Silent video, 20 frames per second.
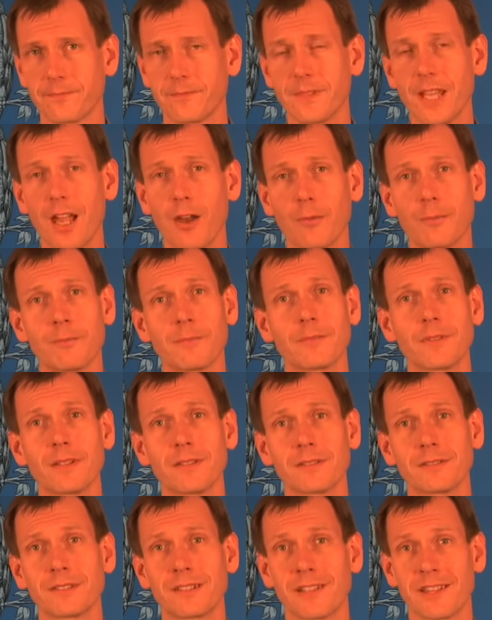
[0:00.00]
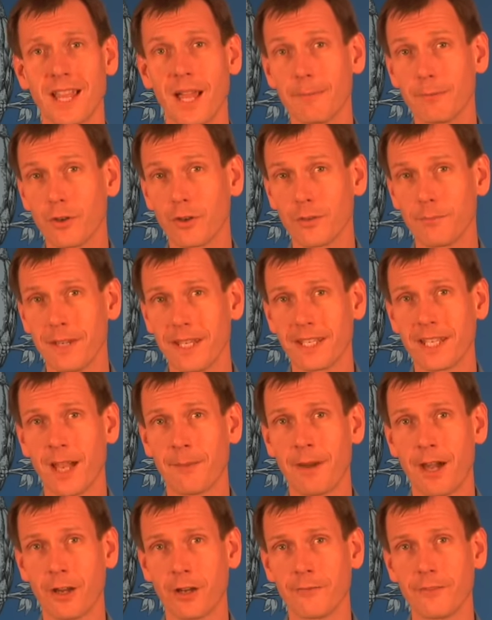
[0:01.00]
Now, some good may
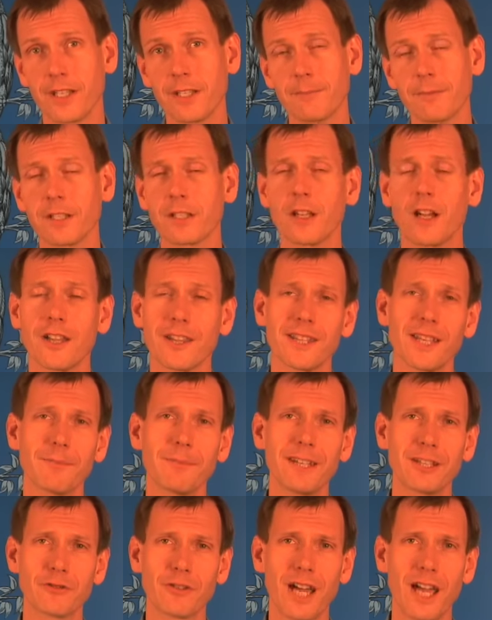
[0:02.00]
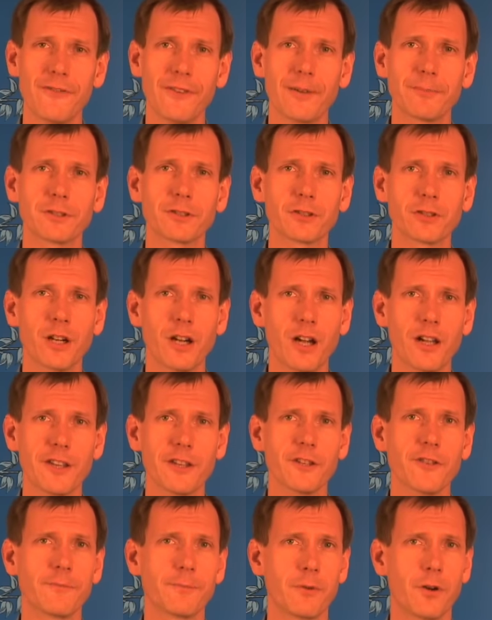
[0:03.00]
come out of it because that may drive up the
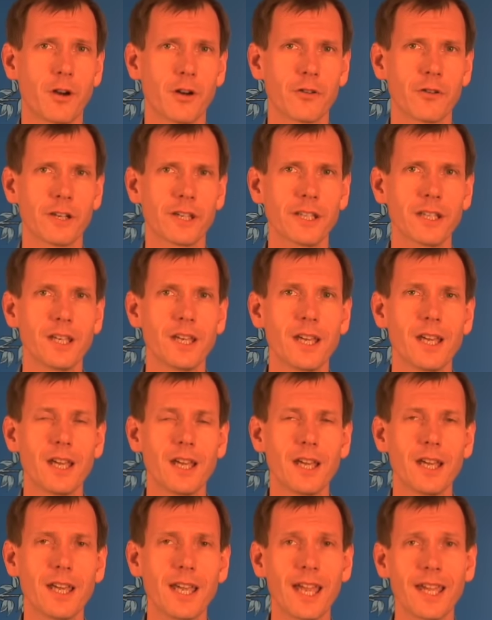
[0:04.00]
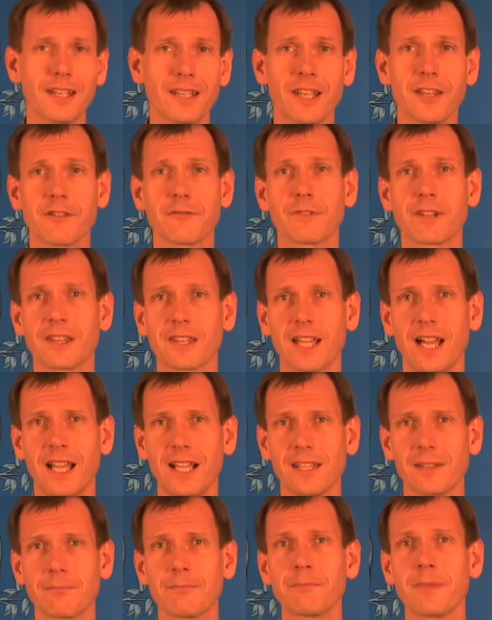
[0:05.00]
cost of borrowing and as a
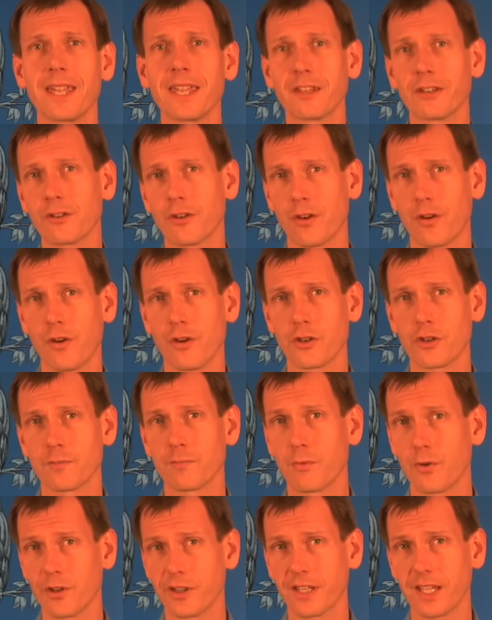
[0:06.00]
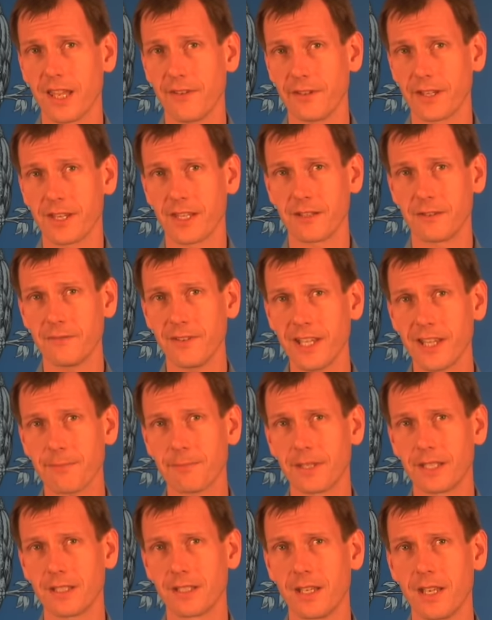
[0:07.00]
result may encourage more savings and
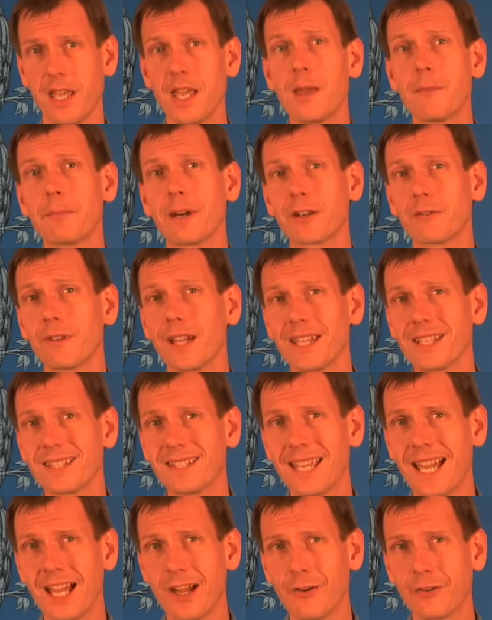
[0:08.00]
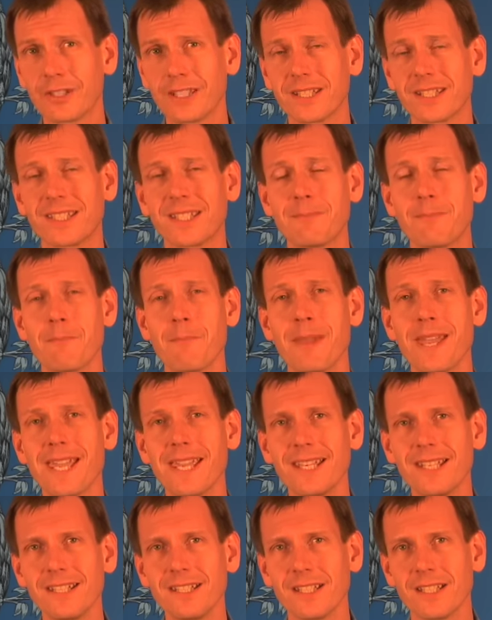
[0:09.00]
investment. But right now the, the
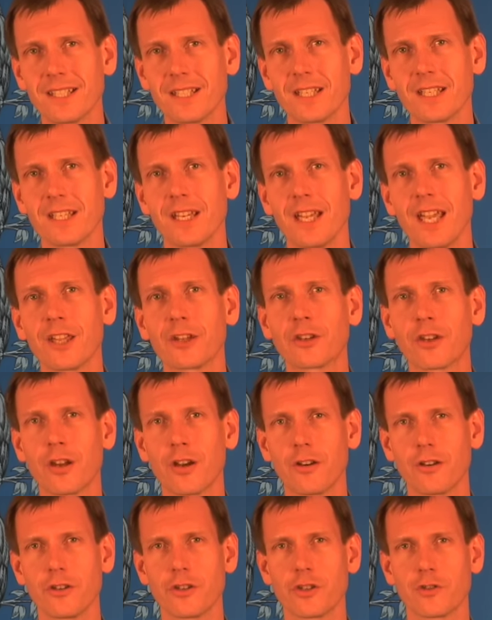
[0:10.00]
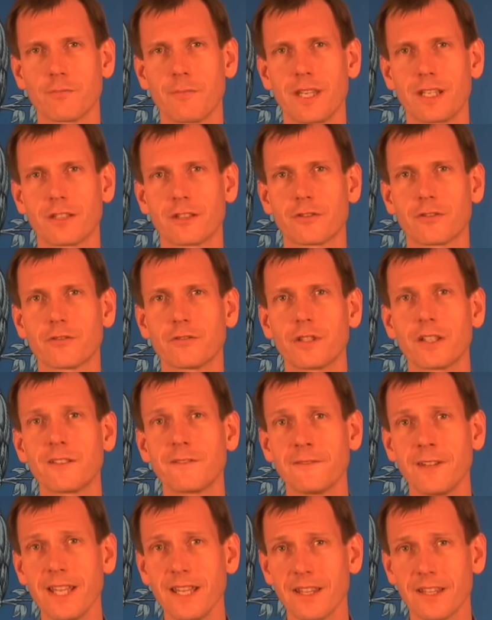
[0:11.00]
main encouragement to
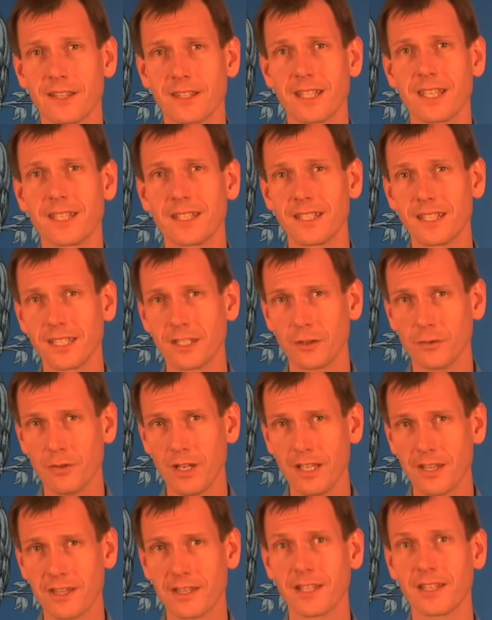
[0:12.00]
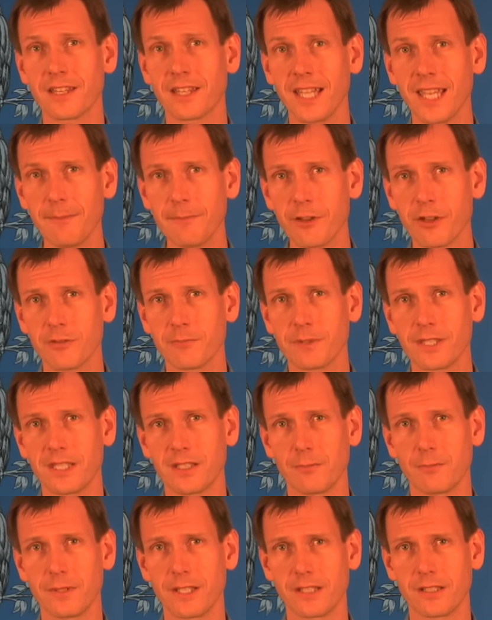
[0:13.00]
invest in the US seems to be
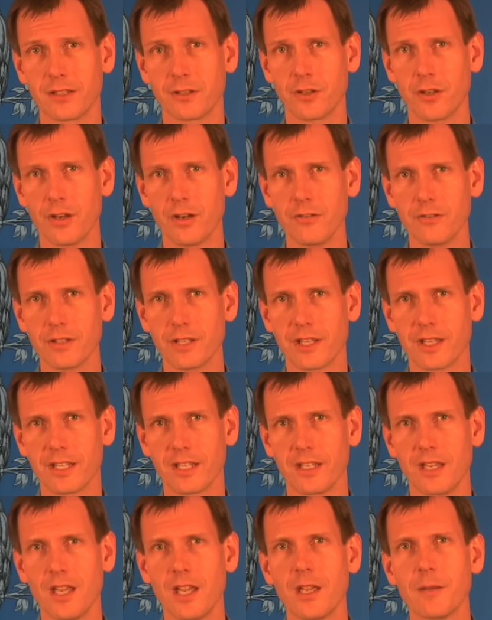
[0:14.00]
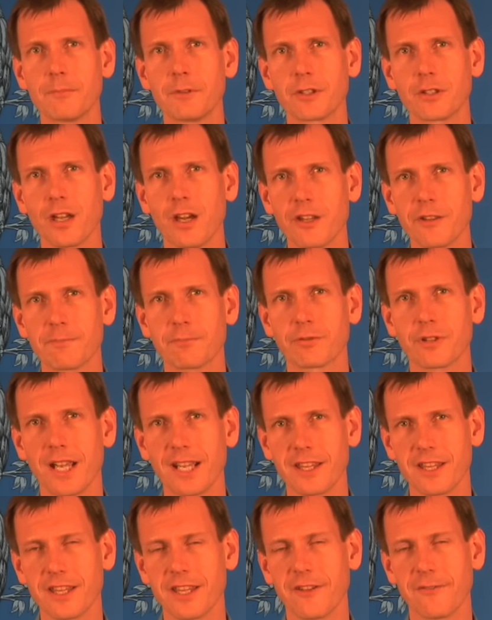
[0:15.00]
the weaker currency. Because
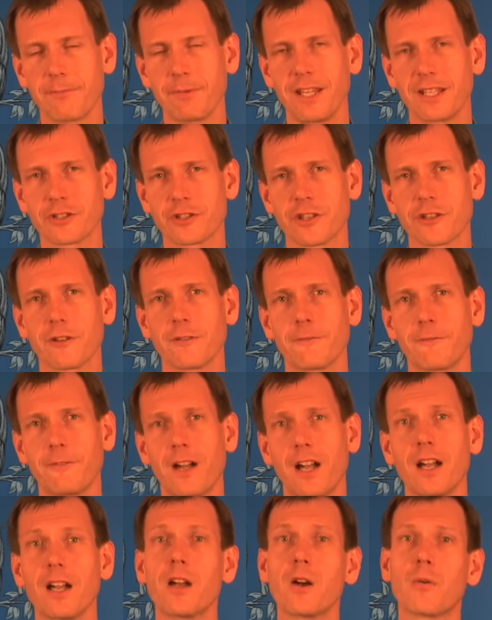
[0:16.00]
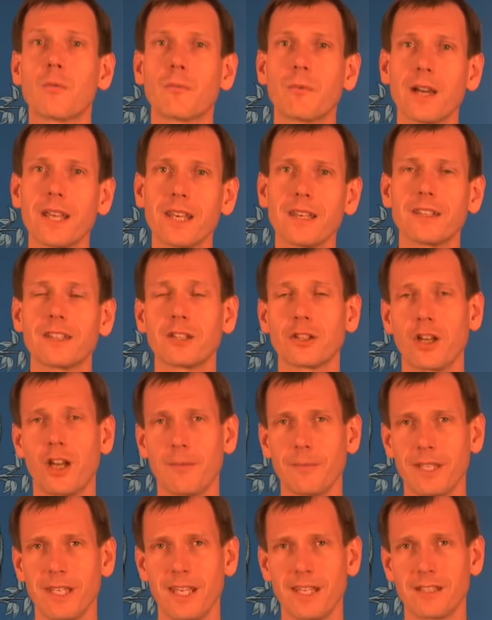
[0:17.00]
prices have plunged so far when
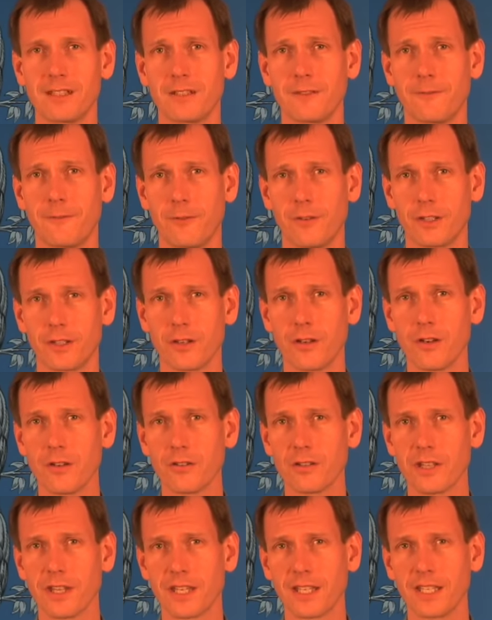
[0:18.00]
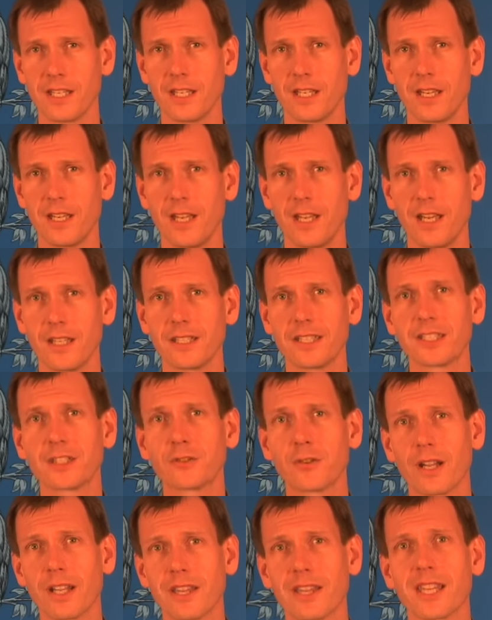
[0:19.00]
denominated in foreign currency, the
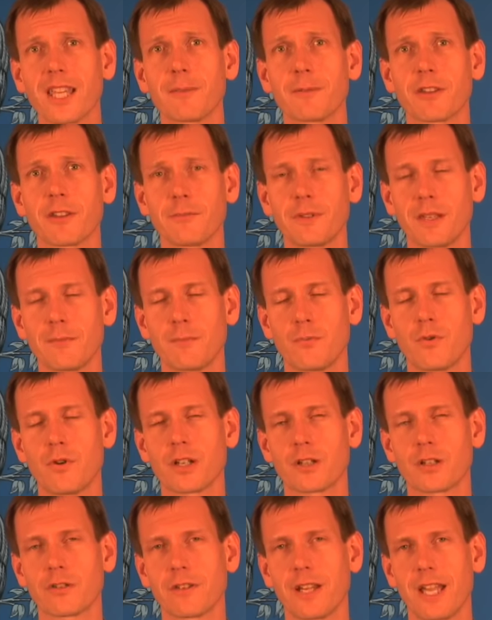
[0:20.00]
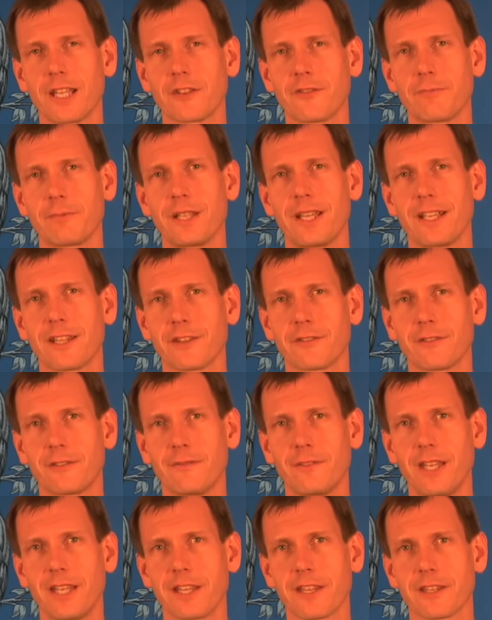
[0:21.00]
US seems to be a more attractive place to
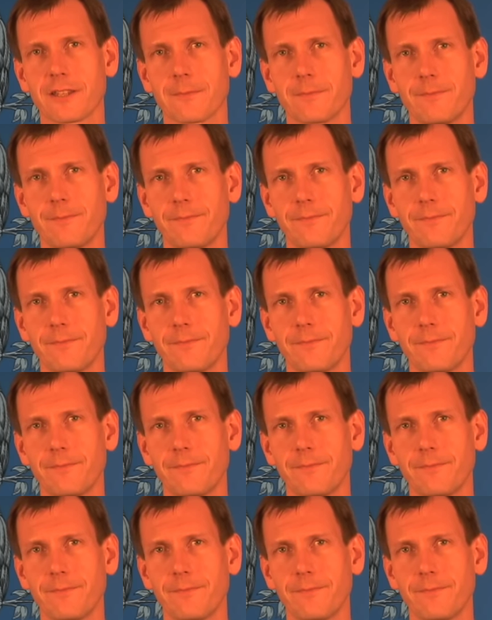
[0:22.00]
invest.